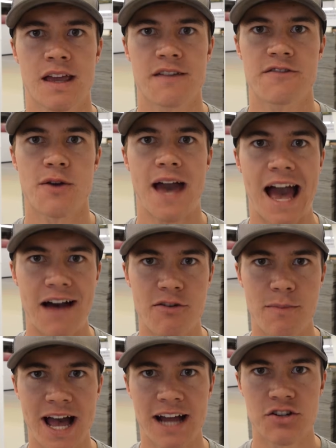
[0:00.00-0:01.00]
If you have
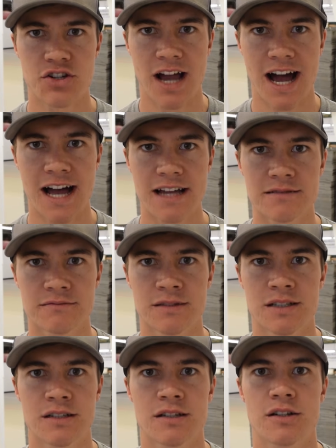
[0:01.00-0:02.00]
a bad shot,
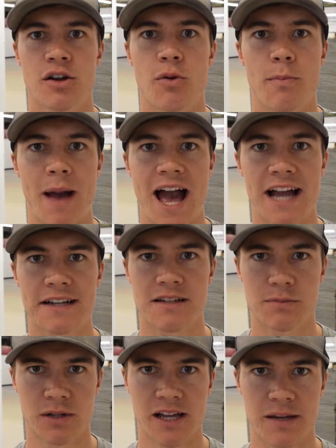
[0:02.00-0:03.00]
go back
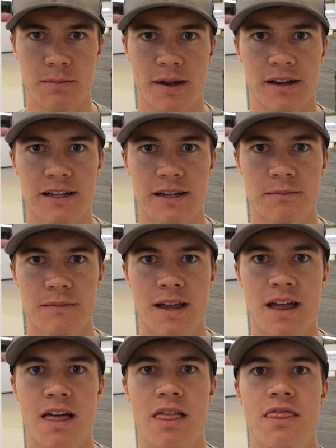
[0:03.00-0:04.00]
to blank bailing.
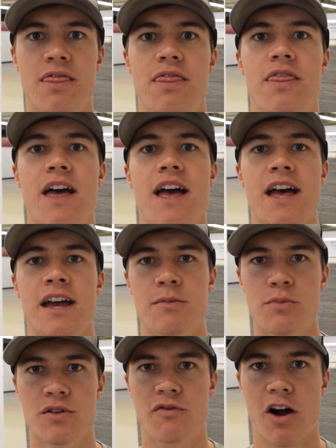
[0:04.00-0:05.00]
Then
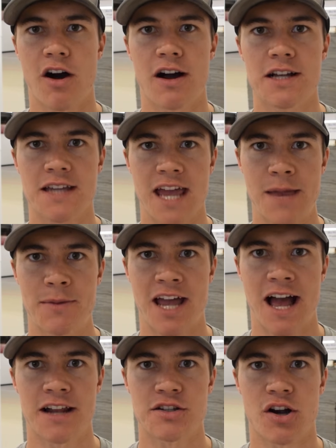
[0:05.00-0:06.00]
move on to
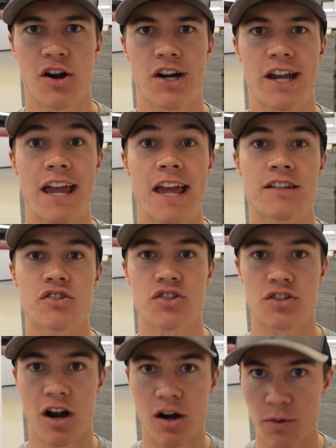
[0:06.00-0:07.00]
aiming at a target and
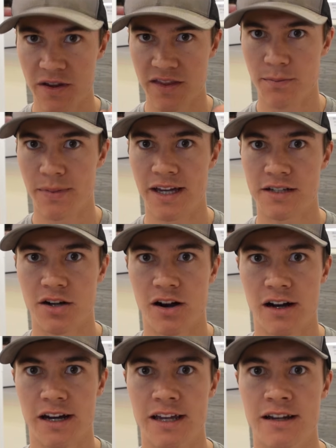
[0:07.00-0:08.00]
start with the big
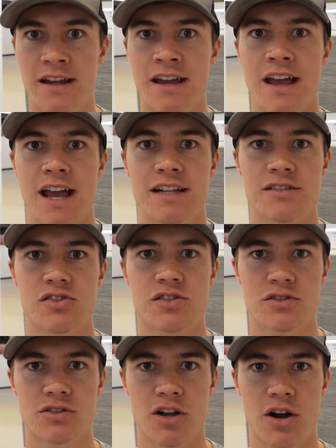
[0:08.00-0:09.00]
target and
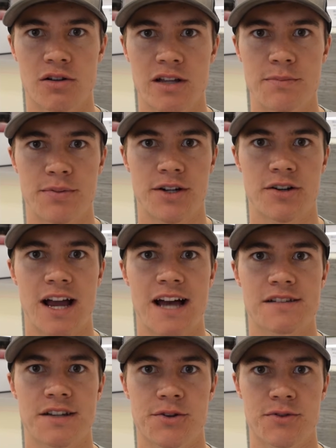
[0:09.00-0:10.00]
slowly
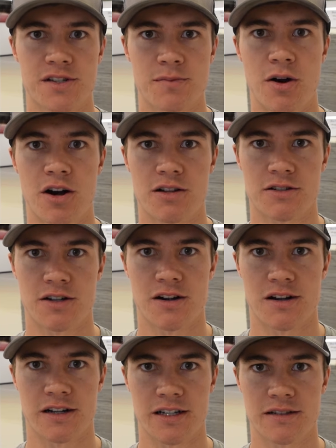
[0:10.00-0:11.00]
progress into a smaller
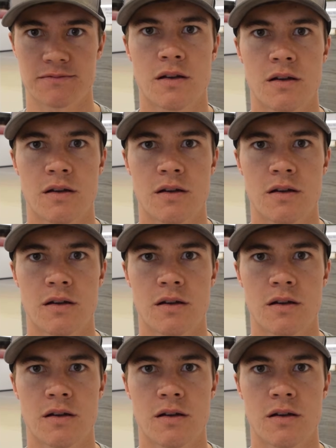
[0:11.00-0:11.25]
target.